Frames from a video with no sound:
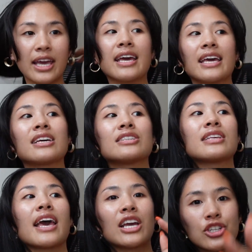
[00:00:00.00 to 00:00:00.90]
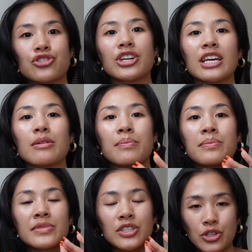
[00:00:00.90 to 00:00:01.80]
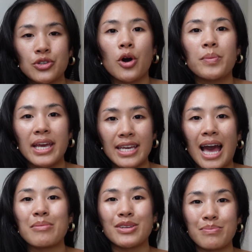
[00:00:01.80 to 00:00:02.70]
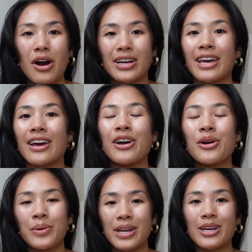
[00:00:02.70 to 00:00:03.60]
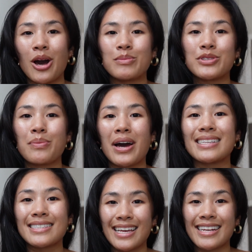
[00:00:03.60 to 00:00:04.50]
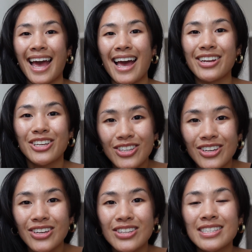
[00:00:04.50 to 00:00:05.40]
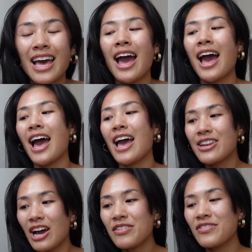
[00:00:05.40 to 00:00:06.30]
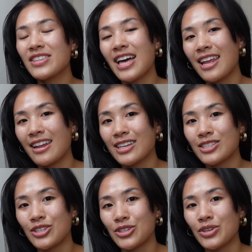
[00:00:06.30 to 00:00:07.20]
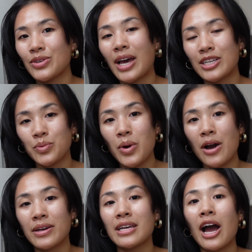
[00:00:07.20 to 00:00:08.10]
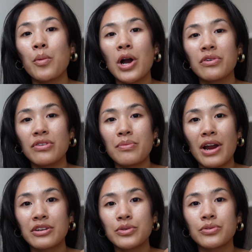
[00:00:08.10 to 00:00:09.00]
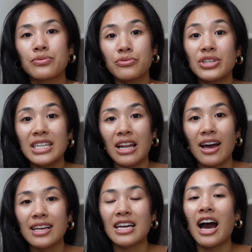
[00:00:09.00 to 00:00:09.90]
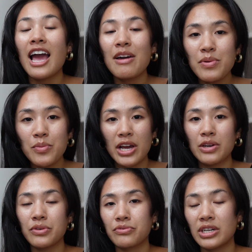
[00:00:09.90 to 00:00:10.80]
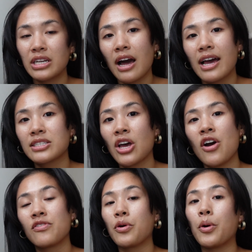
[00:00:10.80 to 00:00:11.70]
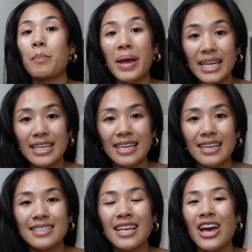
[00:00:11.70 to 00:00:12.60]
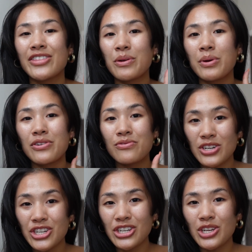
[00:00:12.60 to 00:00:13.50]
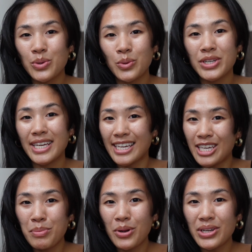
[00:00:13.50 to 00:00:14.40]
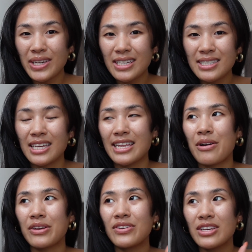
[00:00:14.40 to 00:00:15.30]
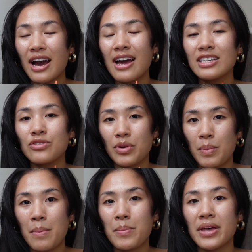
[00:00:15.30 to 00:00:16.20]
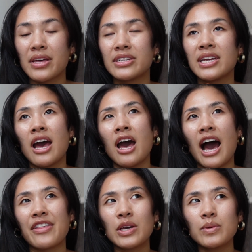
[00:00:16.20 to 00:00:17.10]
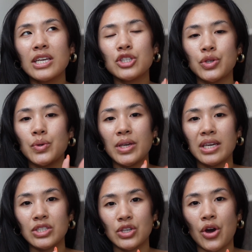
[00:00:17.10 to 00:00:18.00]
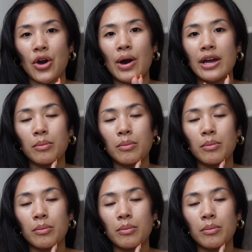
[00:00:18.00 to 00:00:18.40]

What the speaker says: It is a dream to shop in Camden Market when it comes to buying secondhand goods. Another thing that I like to do as well is I work with a brand called Relight. I have been working with Relight for many years. They were originally called eBloggers. Now, if you guys remembered, I think it was like 2 years ago, I